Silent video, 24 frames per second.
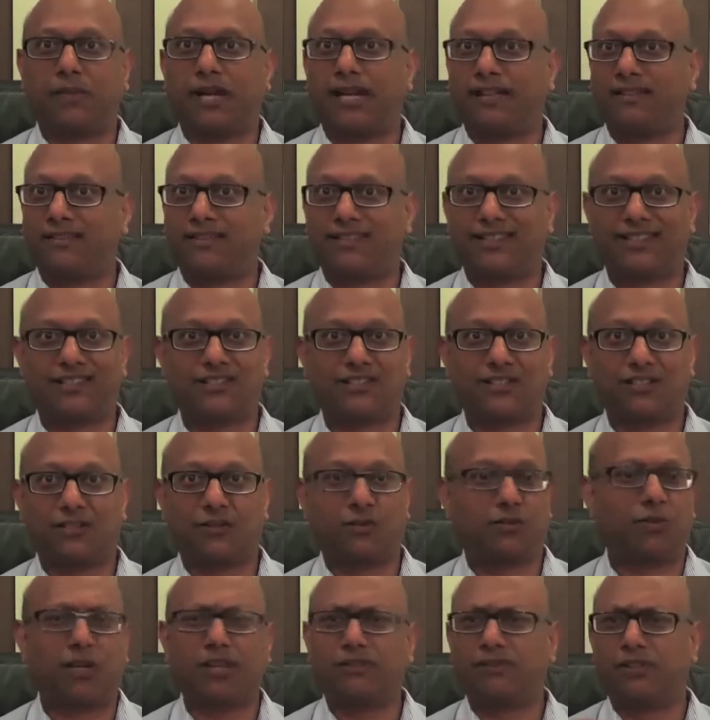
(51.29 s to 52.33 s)
math section
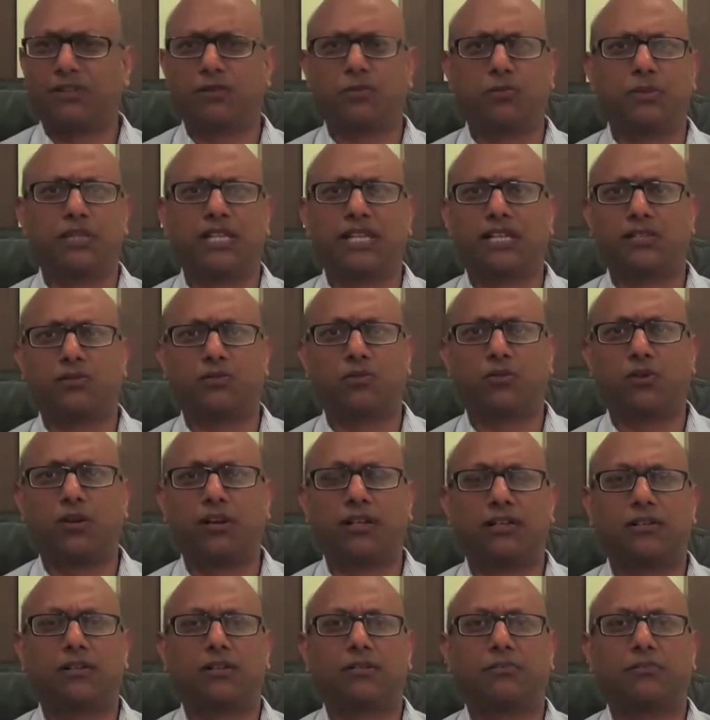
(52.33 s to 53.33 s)
or whatever you may like to call it,